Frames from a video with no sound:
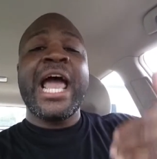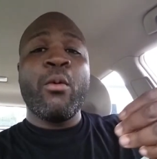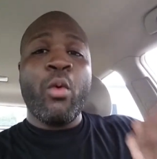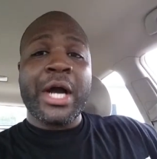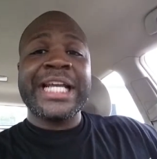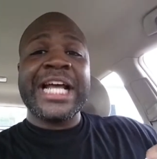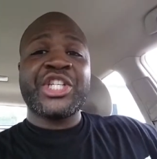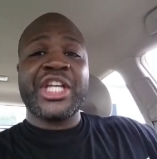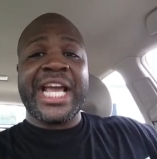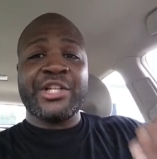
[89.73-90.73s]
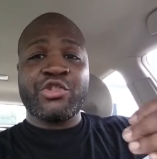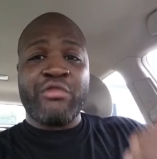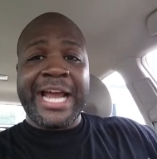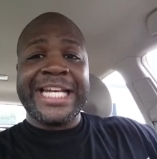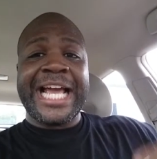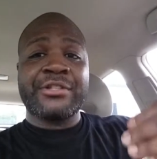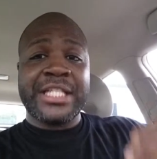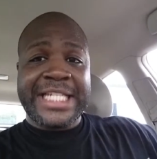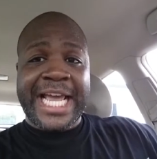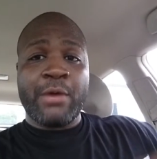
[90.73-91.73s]
And what can I change right now
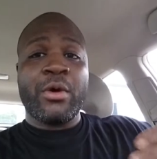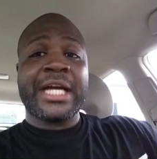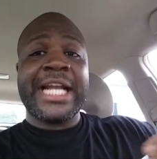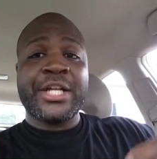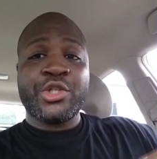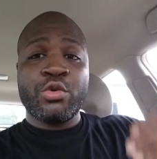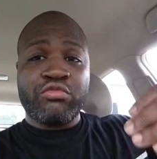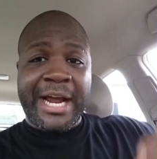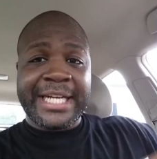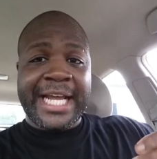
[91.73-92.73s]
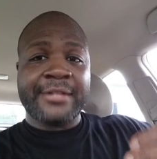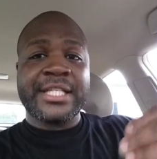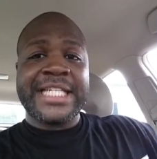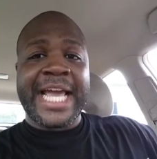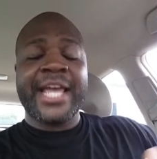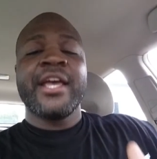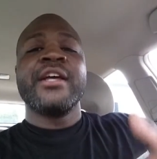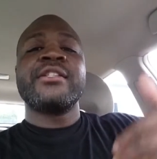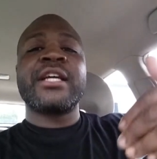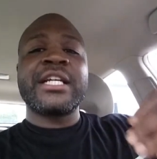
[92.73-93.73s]
today? What can I do right now today
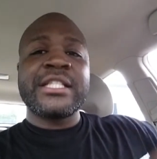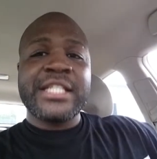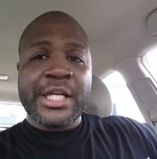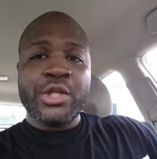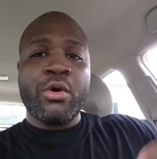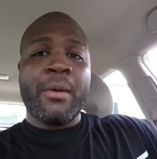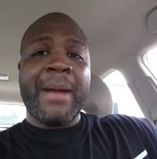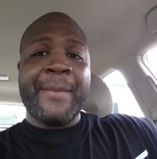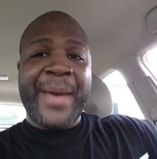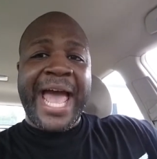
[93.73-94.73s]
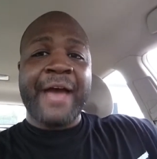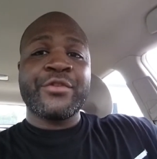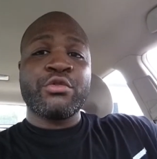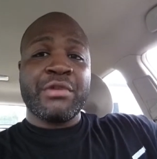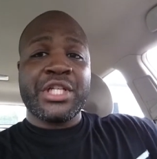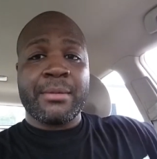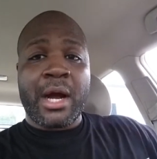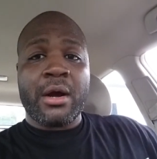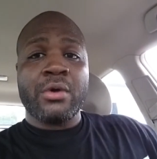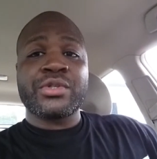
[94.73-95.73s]
to continue on my path to reaching
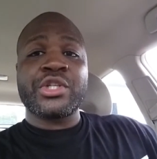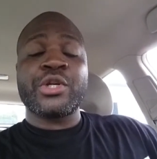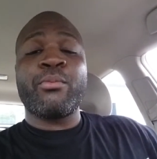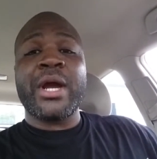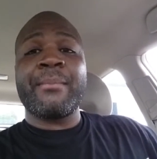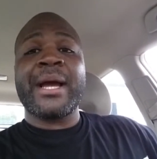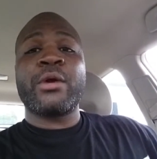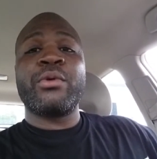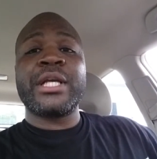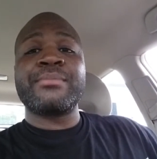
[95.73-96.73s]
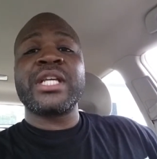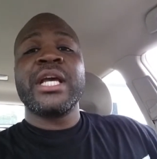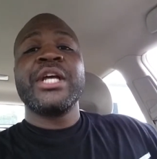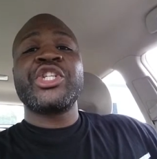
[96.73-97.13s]
my goals? This your boy, Mike Williams.